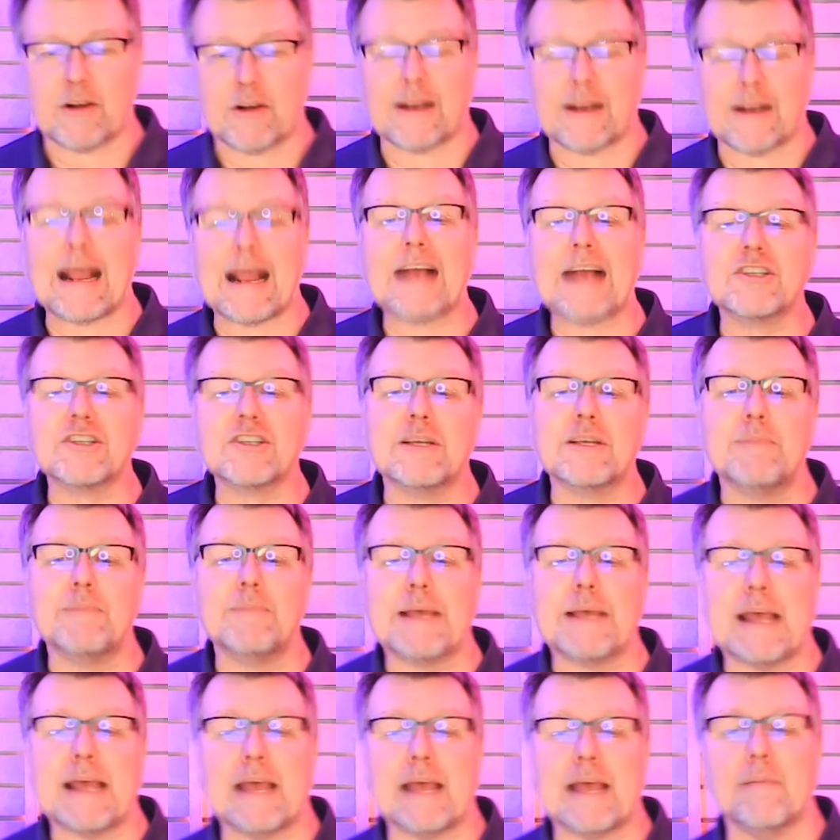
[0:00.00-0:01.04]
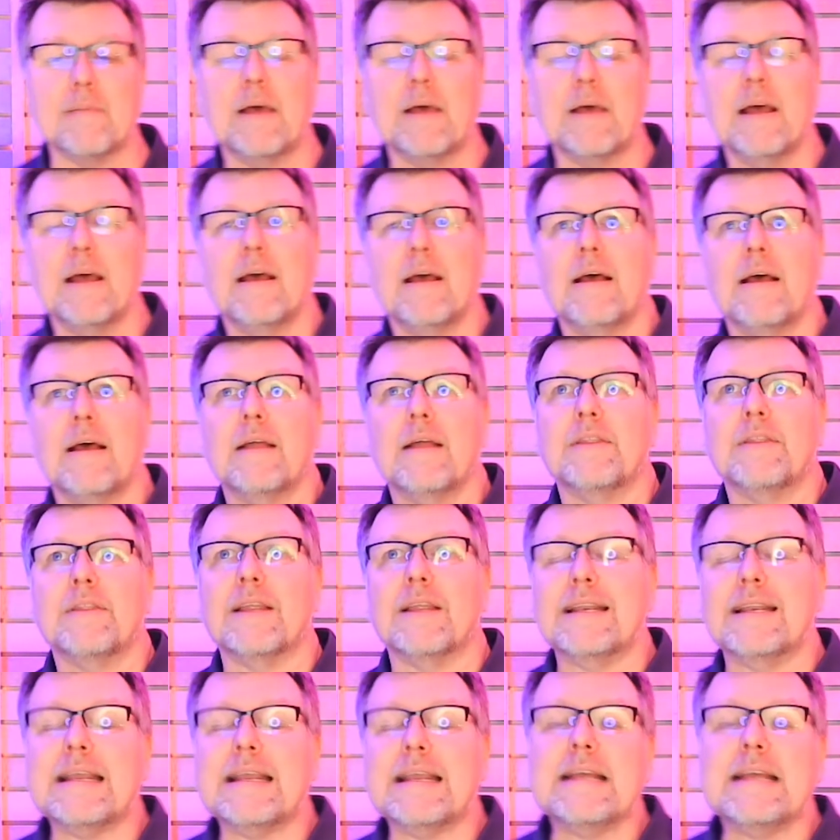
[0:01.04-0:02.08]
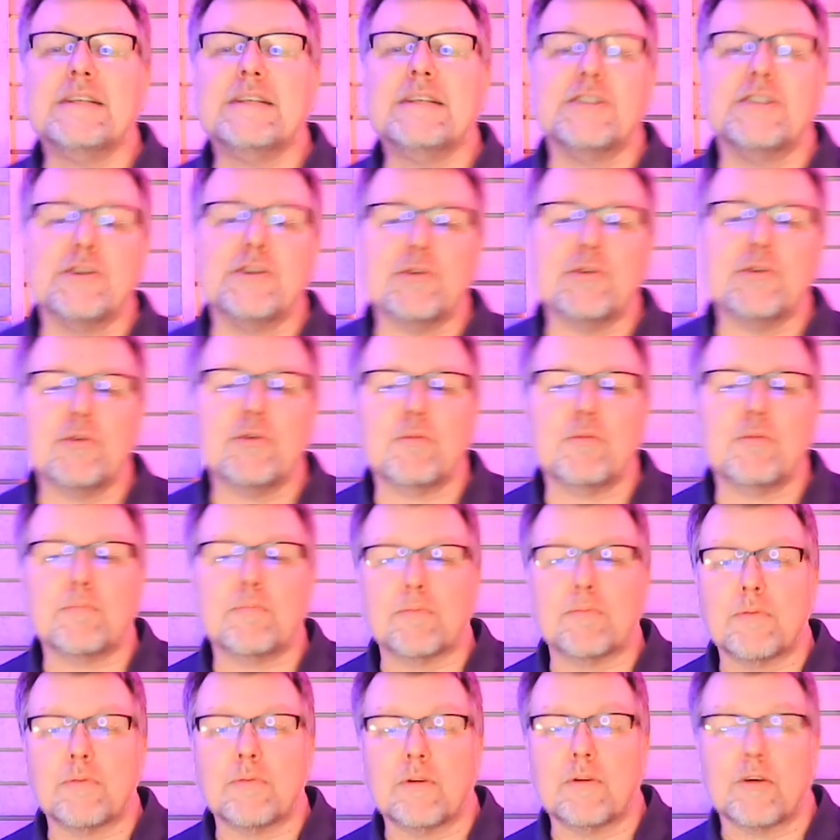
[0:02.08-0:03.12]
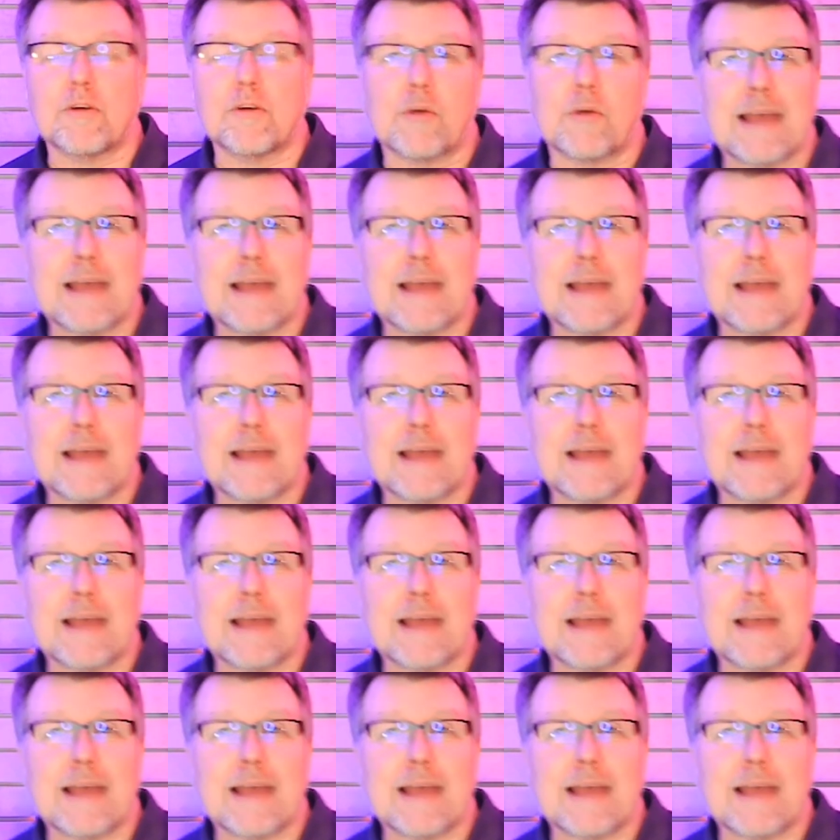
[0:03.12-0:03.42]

It actually became the need to create